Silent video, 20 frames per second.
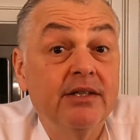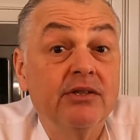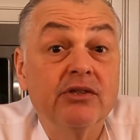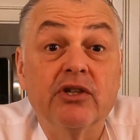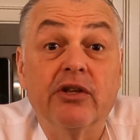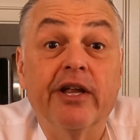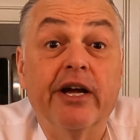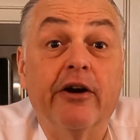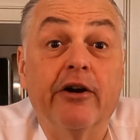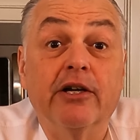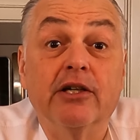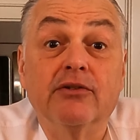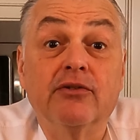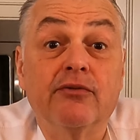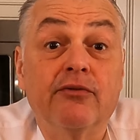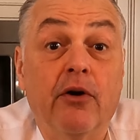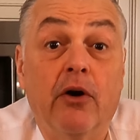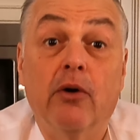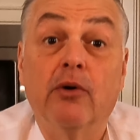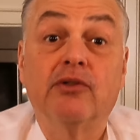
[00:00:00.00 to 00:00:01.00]
So there it is,
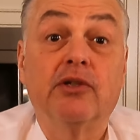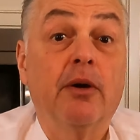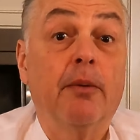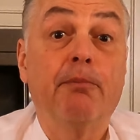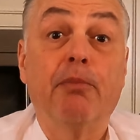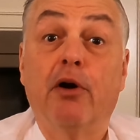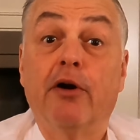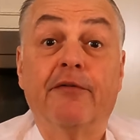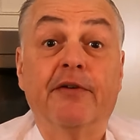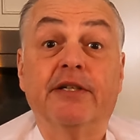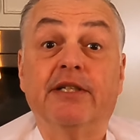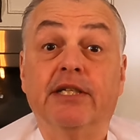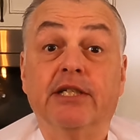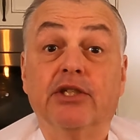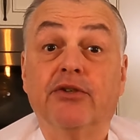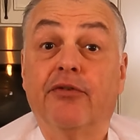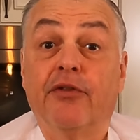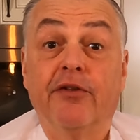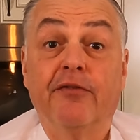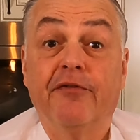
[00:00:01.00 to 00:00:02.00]
folks. A perfect
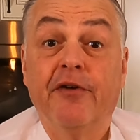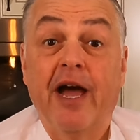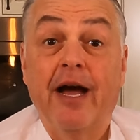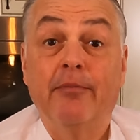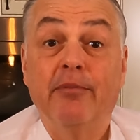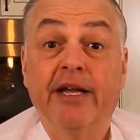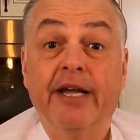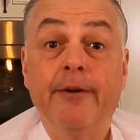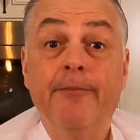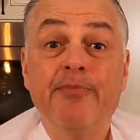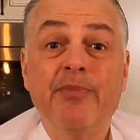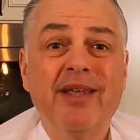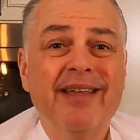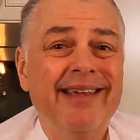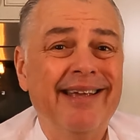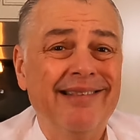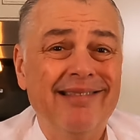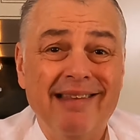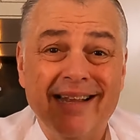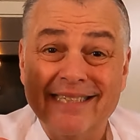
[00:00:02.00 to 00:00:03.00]
dish for the family
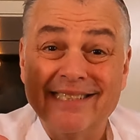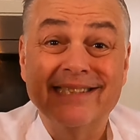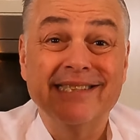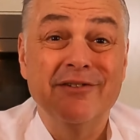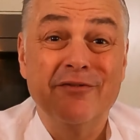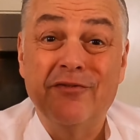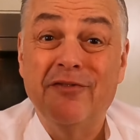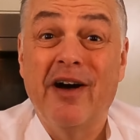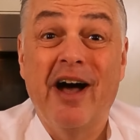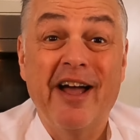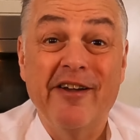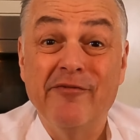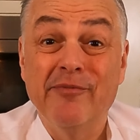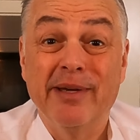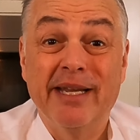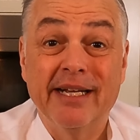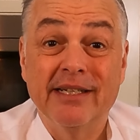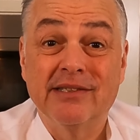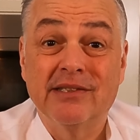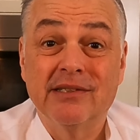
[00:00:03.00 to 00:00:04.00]
in less than 5
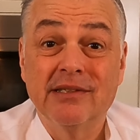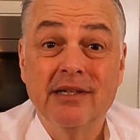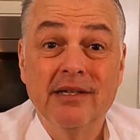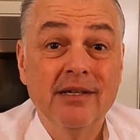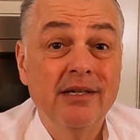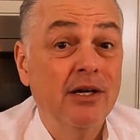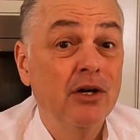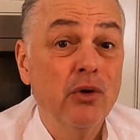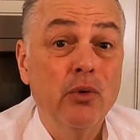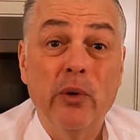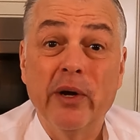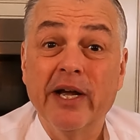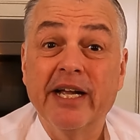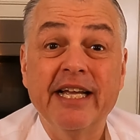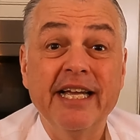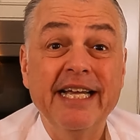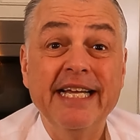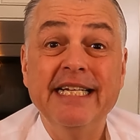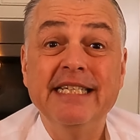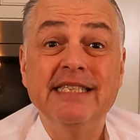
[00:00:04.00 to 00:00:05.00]
minutes.
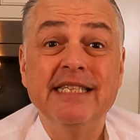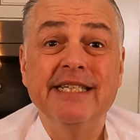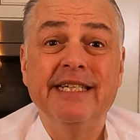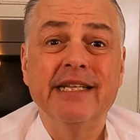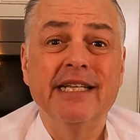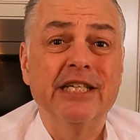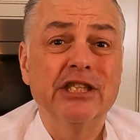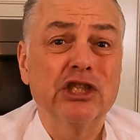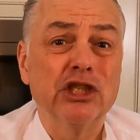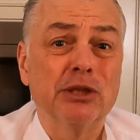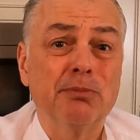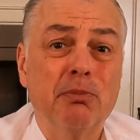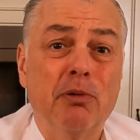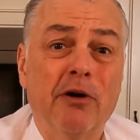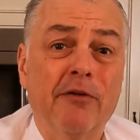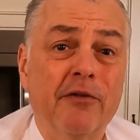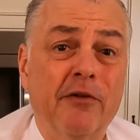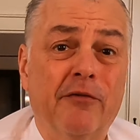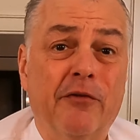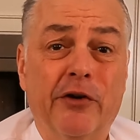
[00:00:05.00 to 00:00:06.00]
Quick, easy, delicious,
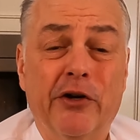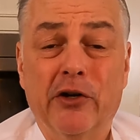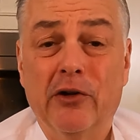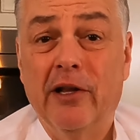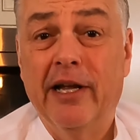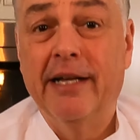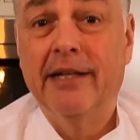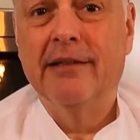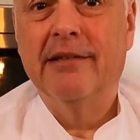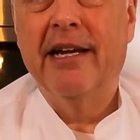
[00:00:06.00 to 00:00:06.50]
perfect for your Lenten